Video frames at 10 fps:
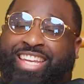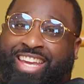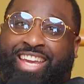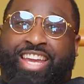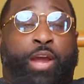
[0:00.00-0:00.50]

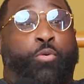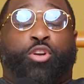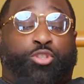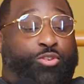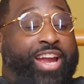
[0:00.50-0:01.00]
Kidd. And
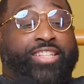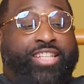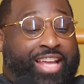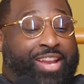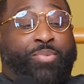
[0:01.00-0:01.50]
what's crazy,
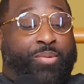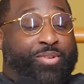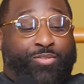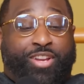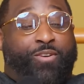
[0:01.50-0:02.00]
a lot of people
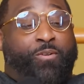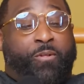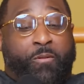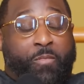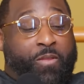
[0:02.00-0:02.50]
don't know,
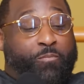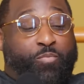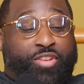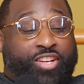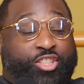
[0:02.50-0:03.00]

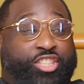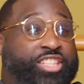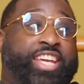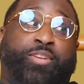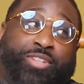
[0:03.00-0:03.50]

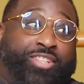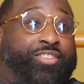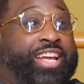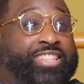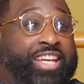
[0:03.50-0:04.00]
she was
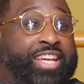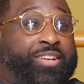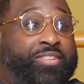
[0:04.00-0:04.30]
on that team.